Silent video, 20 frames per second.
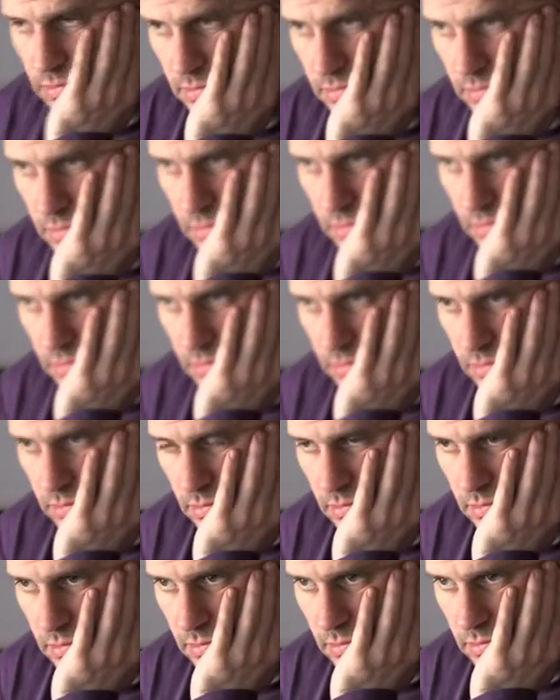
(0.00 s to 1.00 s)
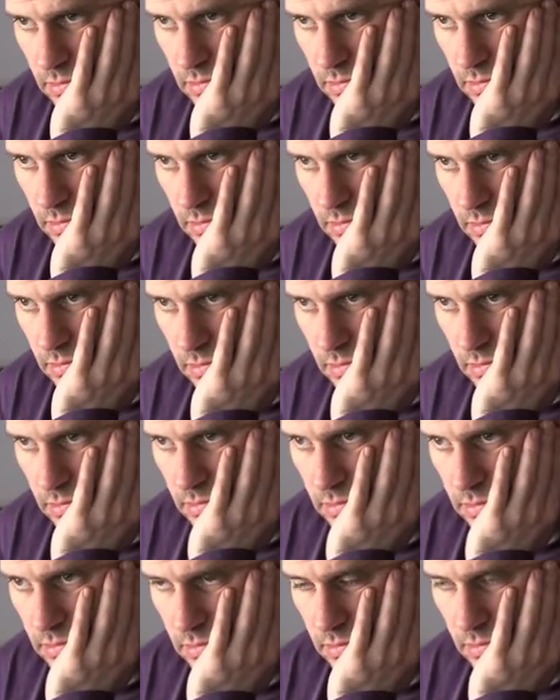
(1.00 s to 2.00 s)
but he's also a realist, and
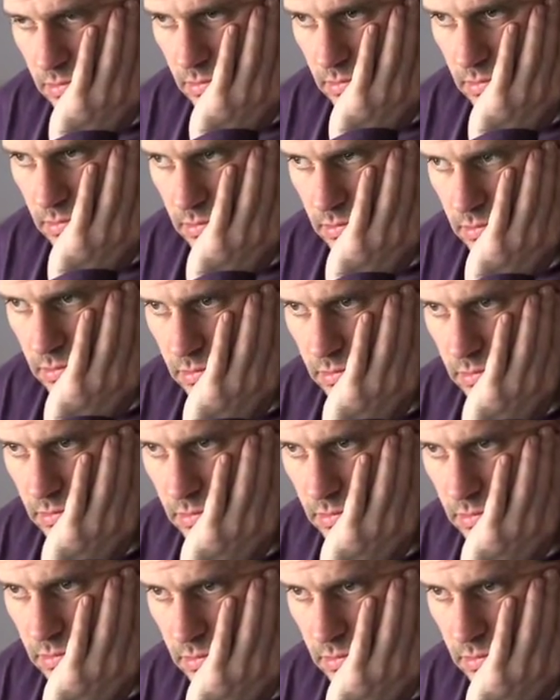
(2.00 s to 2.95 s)
he sadly he